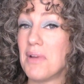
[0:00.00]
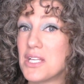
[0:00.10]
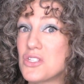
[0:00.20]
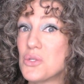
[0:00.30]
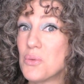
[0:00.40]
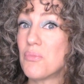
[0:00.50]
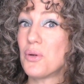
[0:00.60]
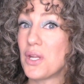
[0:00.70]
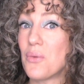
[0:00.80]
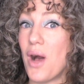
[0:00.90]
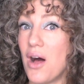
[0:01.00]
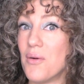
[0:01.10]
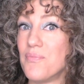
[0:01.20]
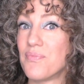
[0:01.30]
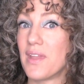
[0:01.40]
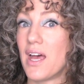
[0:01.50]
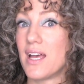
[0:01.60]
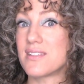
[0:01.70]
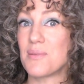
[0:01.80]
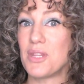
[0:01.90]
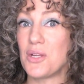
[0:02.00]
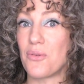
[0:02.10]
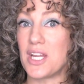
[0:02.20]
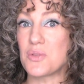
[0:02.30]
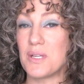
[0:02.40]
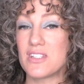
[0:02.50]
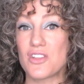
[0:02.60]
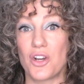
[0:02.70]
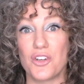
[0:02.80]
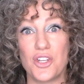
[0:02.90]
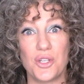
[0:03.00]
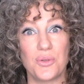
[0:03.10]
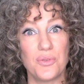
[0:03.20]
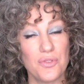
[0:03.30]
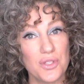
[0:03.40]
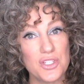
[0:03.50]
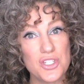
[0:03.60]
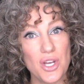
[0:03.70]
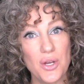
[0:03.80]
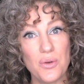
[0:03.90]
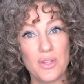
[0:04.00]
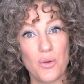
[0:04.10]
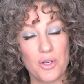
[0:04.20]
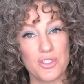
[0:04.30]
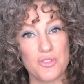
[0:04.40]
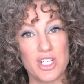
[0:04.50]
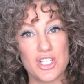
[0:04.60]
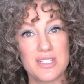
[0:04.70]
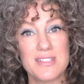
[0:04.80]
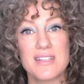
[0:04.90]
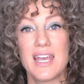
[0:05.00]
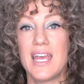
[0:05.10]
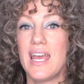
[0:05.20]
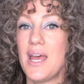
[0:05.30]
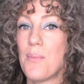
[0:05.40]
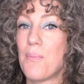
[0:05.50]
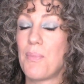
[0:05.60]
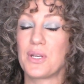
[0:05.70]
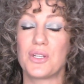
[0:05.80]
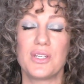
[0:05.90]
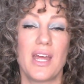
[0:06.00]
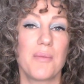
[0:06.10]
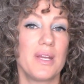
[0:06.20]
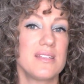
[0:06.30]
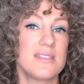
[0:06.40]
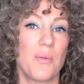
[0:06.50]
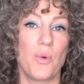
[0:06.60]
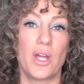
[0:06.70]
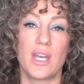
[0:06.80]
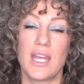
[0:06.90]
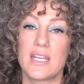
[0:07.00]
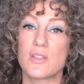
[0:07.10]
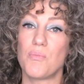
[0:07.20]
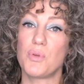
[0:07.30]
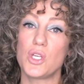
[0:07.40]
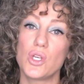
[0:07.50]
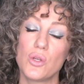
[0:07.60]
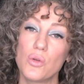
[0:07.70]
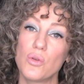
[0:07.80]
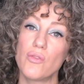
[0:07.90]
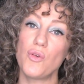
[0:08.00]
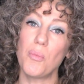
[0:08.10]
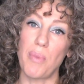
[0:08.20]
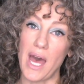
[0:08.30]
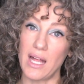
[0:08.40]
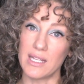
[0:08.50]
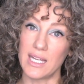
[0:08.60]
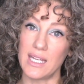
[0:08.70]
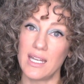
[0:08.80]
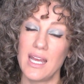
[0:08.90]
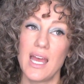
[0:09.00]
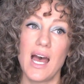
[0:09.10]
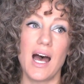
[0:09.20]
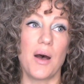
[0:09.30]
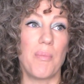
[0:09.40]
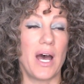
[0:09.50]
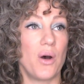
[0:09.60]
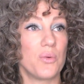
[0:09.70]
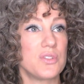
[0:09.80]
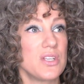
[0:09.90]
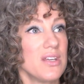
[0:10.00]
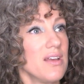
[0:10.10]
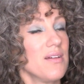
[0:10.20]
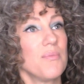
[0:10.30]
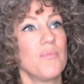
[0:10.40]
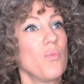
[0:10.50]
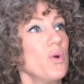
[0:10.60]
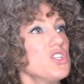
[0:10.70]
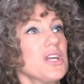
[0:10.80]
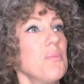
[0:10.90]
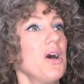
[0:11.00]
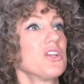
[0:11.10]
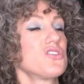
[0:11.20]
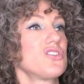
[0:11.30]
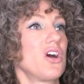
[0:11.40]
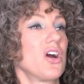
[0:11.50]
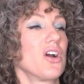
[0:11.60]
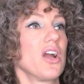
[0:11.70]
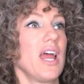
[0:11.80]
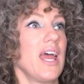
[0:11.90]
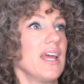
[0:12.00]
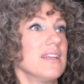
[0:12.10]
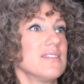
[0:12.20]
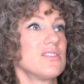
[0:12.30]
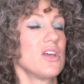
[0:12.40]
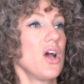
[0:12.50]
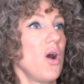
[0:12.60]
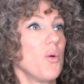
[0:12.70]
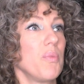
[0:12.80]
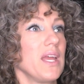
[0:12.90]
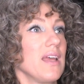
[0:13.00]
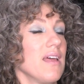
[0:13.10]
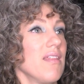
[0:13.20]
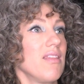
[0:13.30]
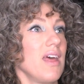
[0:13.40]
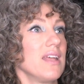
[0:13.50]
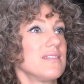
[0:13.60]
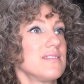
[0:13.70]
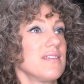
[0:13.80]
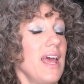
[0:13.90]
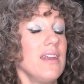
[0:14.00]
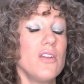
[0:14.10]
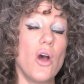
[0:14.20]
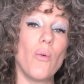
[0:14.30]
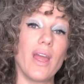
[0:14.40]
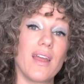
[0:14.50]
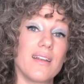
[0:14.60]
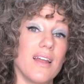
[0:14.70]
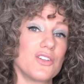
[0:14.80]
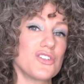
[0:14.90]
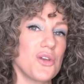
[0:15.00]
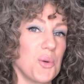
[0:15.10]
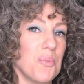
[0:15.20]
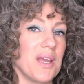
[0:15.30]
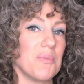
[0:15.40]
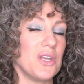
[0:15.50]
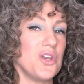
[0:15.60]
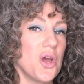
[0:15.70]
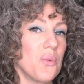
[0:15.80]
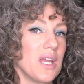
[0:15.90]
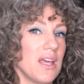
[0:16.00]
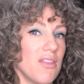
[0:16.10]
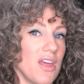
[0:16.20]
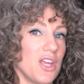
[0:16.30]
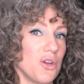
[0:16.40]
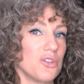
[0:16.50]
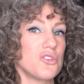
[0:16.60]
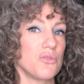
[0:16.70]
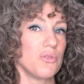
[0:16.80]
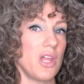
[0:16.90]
it's doing pretty well. Uh, some of the arrangements are new for this show and the orchestrations, but Goodnight My Someone is a beautiful ballad about wishing upon a star and hoping that, and knowing, not just hoping, but knowing that your true